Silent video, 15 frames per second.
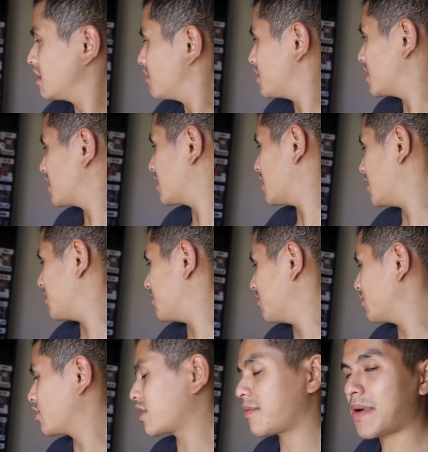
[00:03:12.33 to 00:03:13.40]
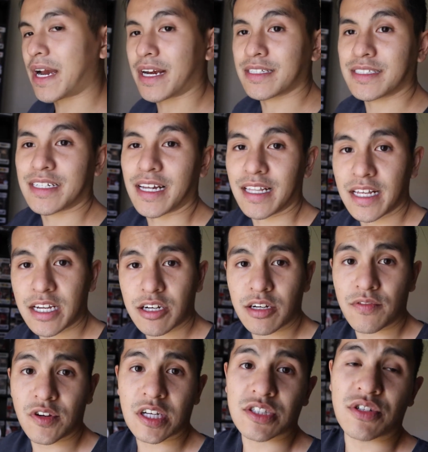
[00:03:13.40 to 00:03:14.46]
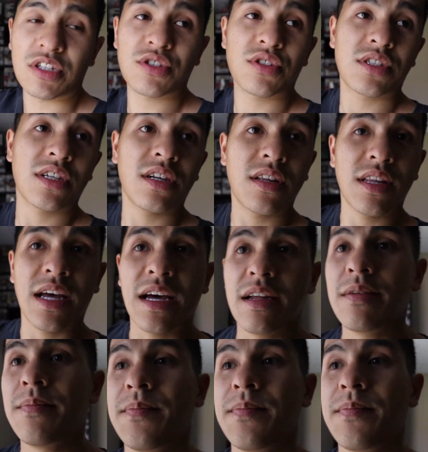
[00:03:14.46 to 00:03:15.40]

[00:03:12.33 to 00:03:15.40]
But we'll get back into that later if you guys are interested in that.